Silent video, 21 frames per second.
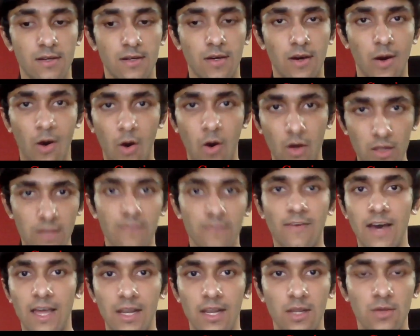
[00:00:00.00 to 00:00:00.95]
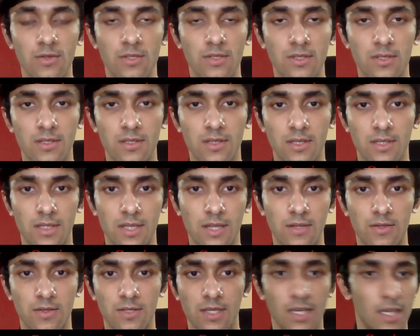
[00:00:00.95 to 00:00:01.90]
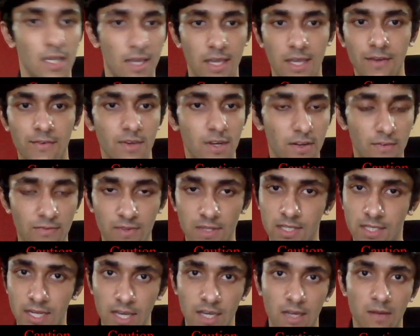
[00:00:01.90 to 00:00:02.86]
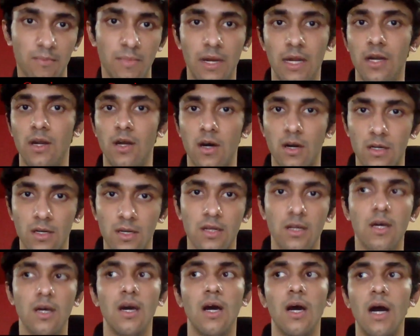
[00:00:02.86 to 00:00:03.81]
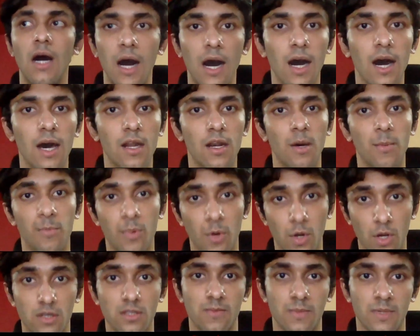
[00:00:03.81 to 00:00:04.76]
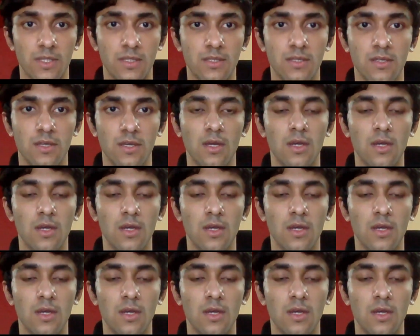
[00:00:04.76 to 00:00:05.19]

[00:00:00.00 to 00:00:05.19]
all the values that you see, even if it's taken by a doctor, are approximates.